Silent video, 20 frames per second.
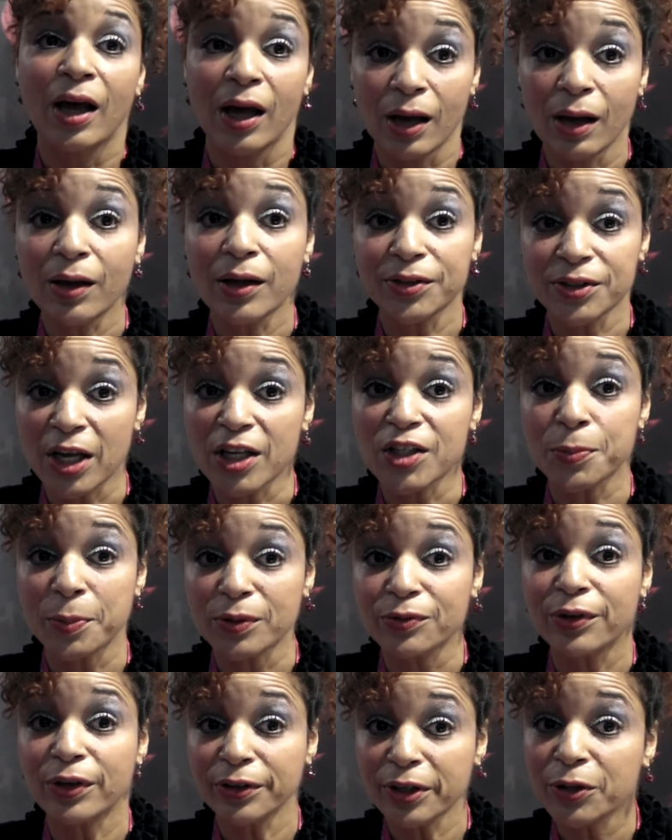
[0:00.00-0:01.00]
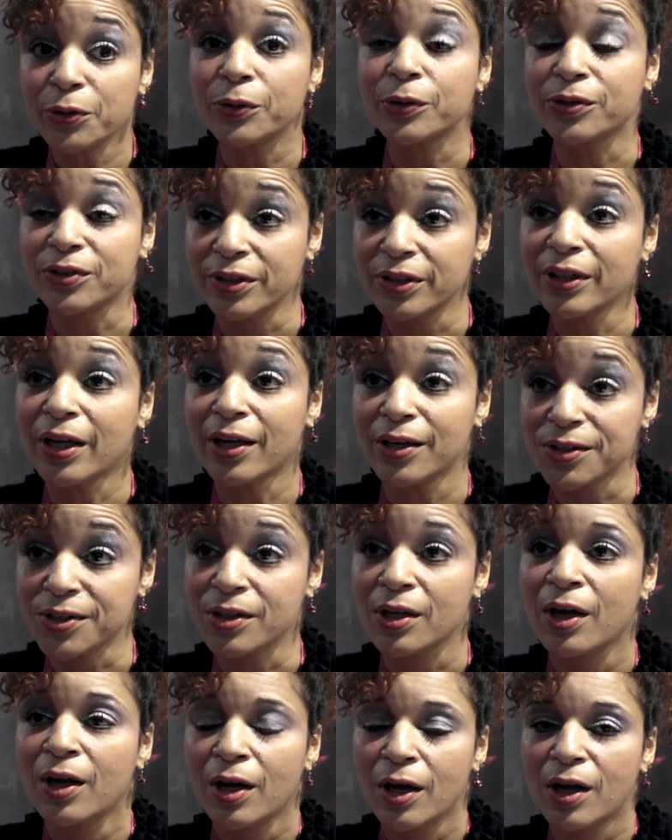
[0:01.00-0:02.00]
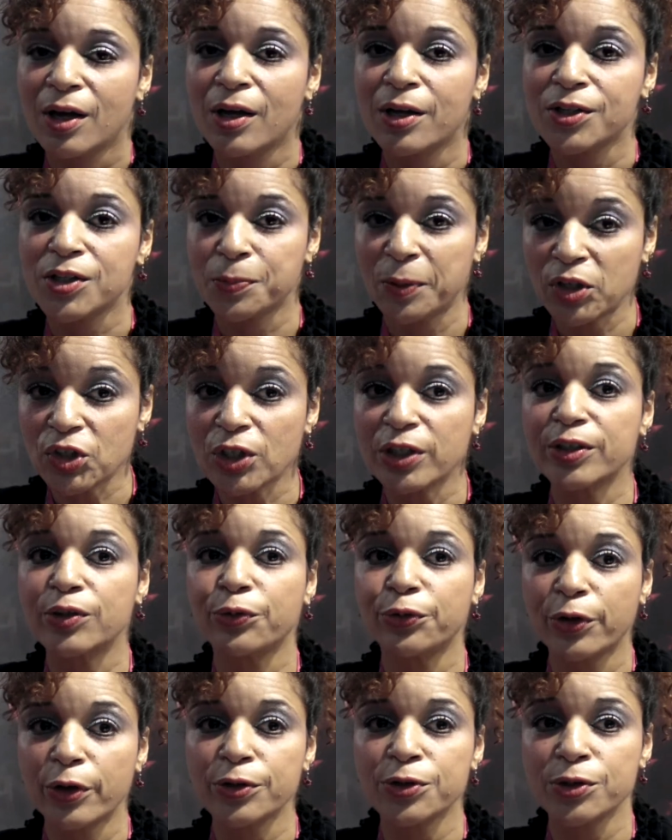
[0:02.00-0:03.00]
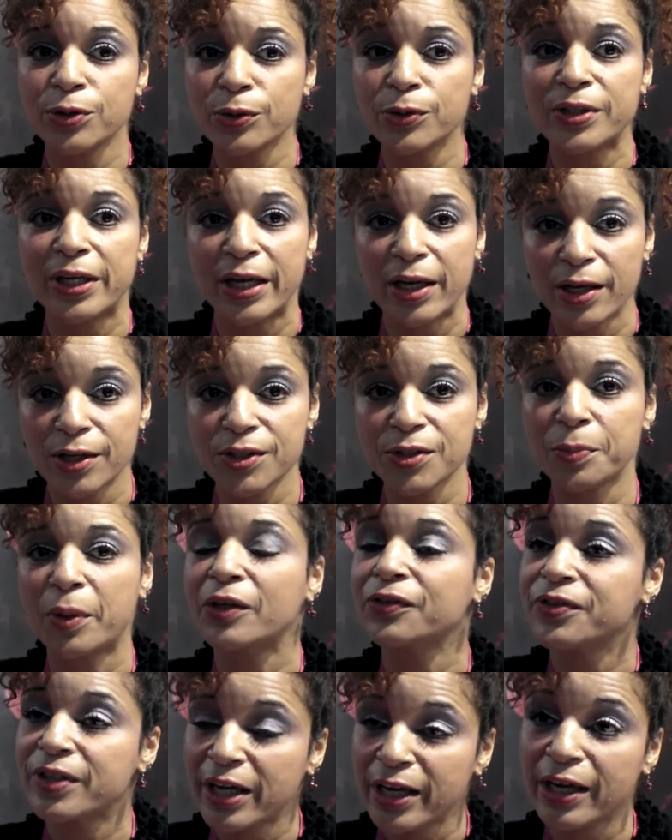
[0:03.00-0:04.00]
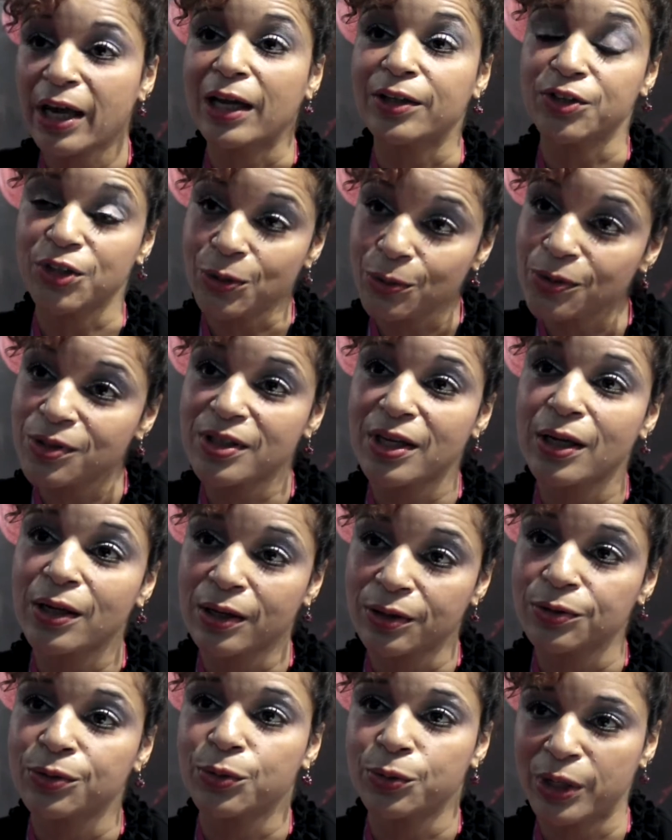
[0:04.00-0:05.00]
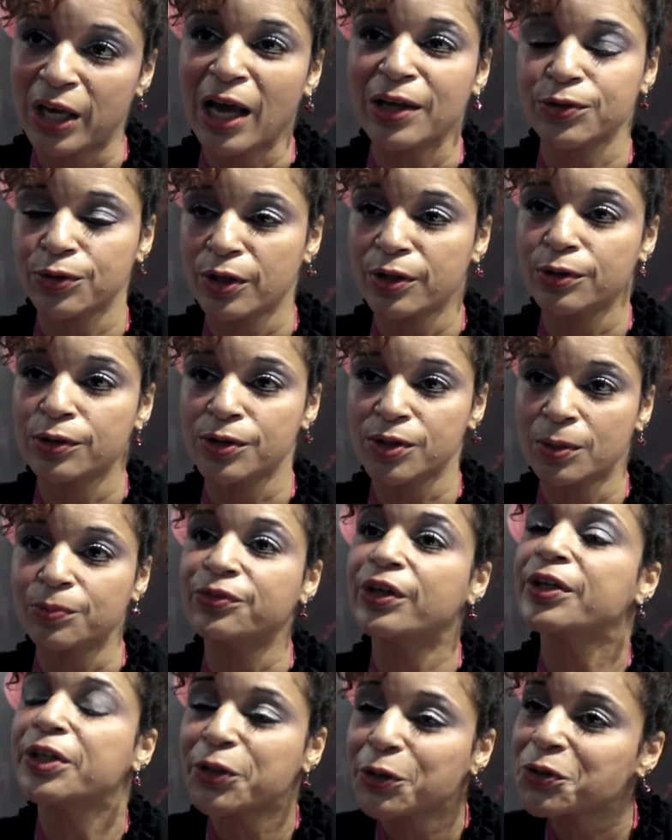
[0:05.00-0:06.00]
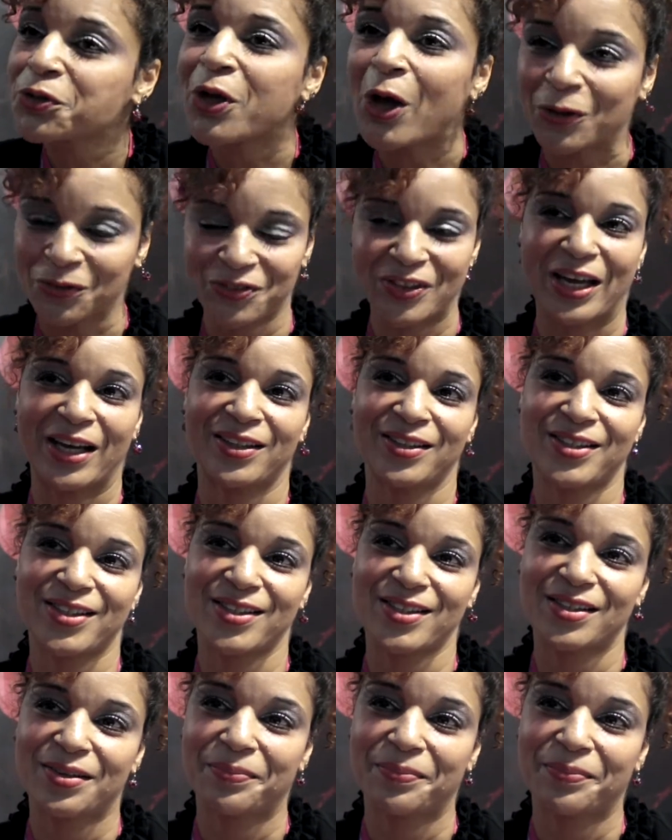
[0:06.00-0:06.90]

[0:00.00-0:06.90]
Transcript: Oh, it has been very good, yes. Especially the first 2 days, Monday and Tuesday, we had some very good contacts.